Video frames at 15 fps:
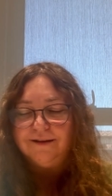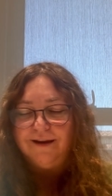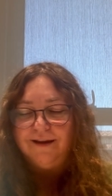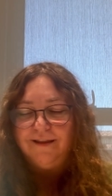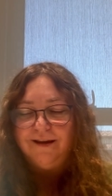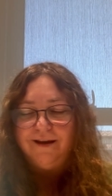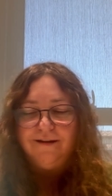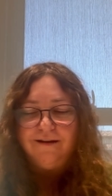And
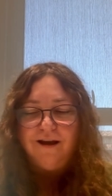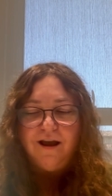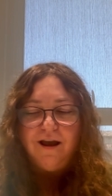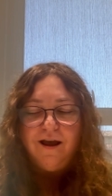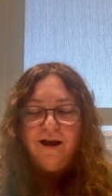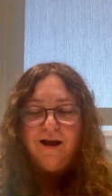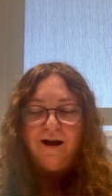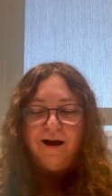then
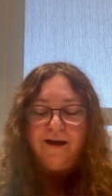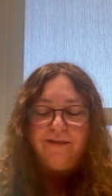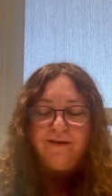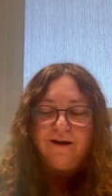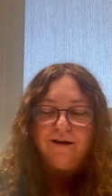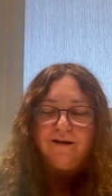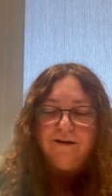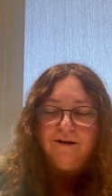I
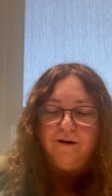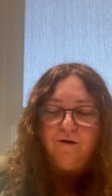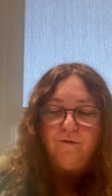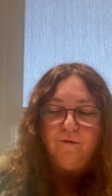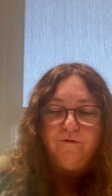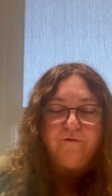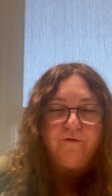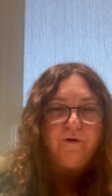think,
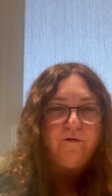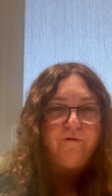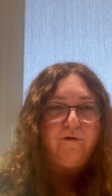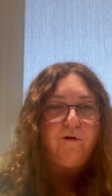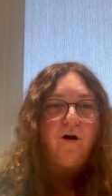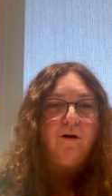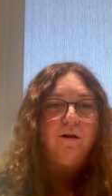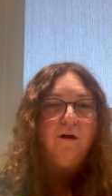
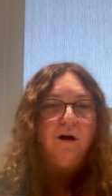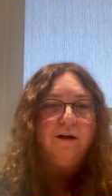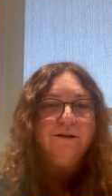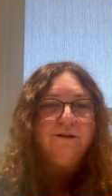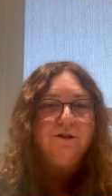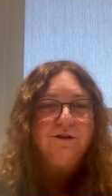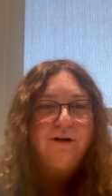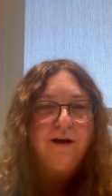for our
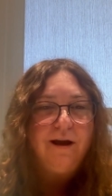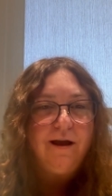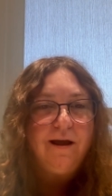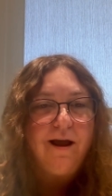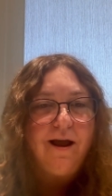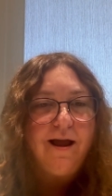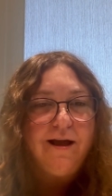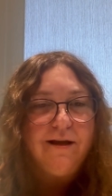launch, I
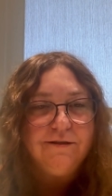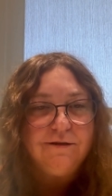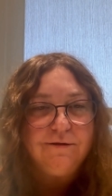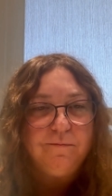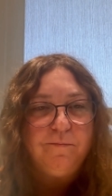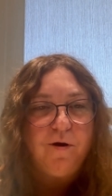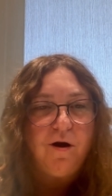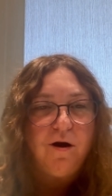had to
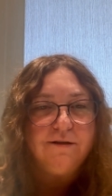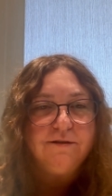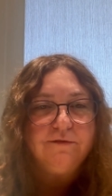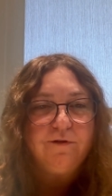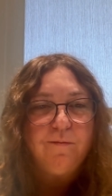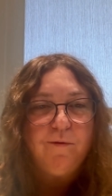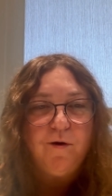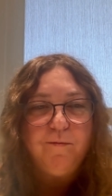pause
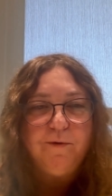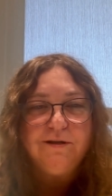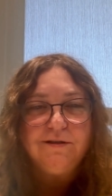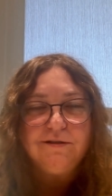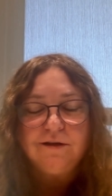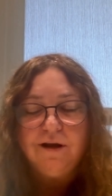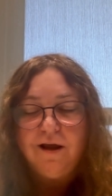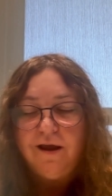for a moment.